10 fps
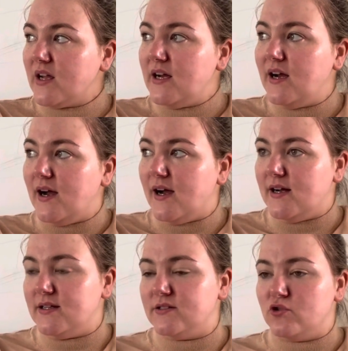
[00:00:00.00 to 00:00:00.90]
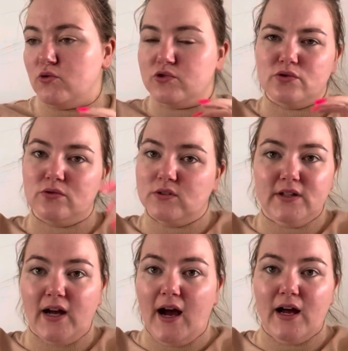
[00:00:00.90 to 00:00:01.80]
And also
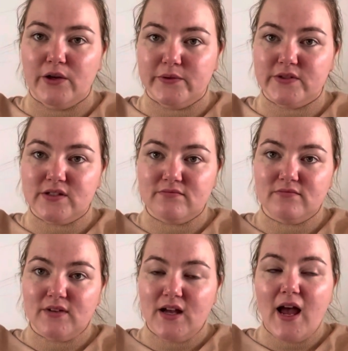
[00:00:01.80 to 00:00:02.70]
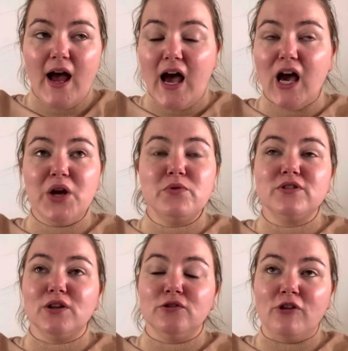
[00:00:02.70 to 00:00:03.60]
get a house. I would
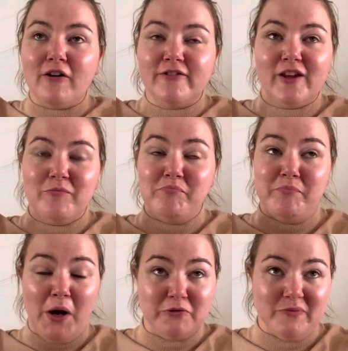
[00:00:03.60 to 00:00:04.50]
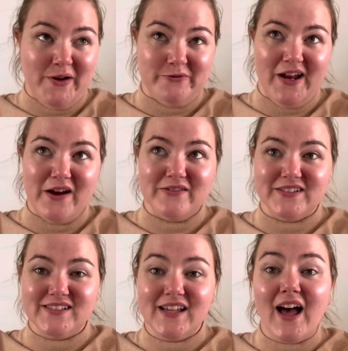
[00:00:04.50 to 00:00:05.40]
love to build my own
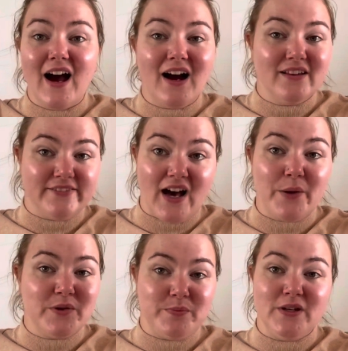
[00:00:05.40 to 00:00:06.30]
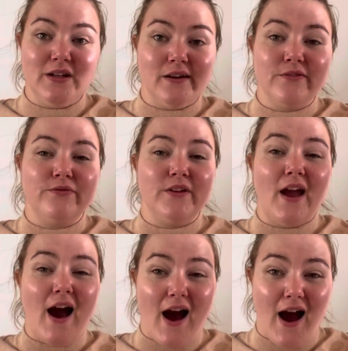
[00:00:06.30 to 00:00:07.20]
house. That would be the
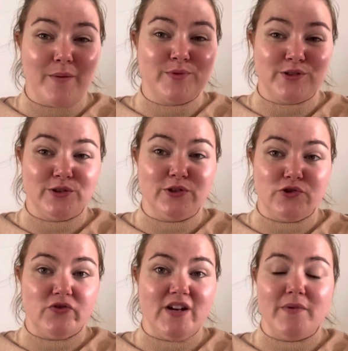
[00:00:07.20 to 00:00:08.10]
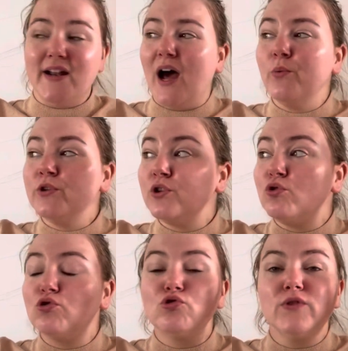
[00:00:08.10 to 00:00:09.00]
absolute dream. And I wouldn't
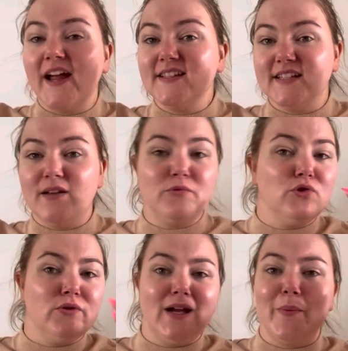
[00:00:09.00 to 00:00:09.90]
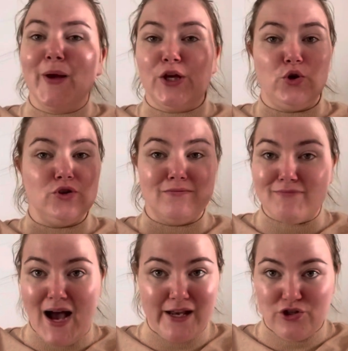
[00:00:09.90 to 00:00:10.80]
go crazy and create a big huge
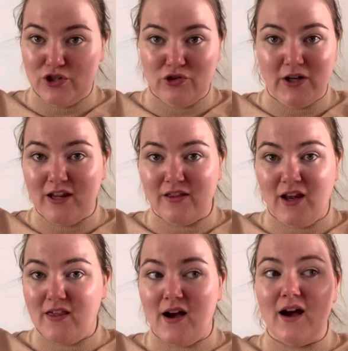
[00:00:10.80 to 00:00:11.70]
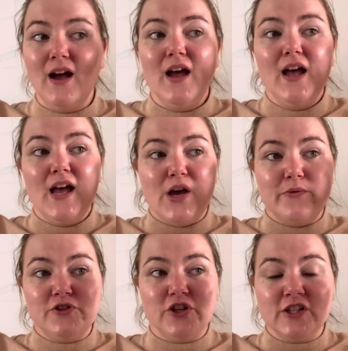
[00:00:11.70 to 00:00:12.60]
mansion or anything like that. It
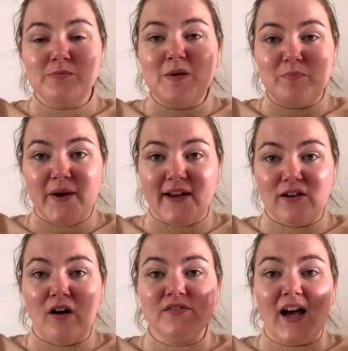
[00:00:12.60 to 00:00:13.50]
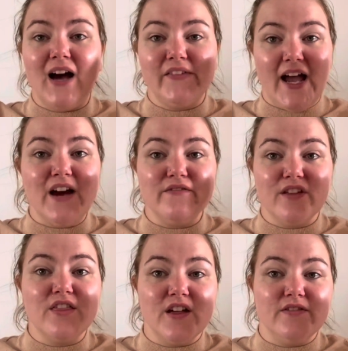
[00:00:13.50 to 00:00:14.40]
would just be big enough to have
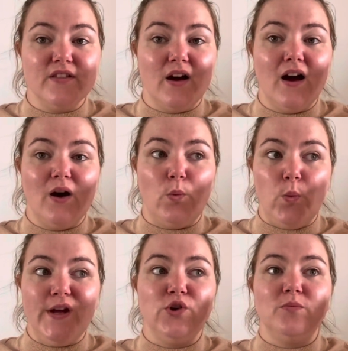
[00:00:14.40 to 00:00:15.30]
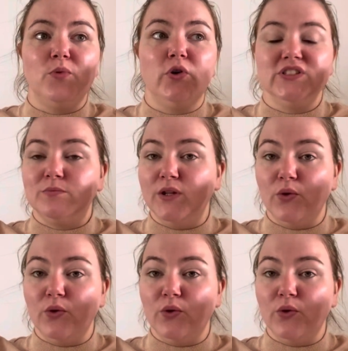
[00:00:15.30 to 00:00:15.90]
everything that we could possibly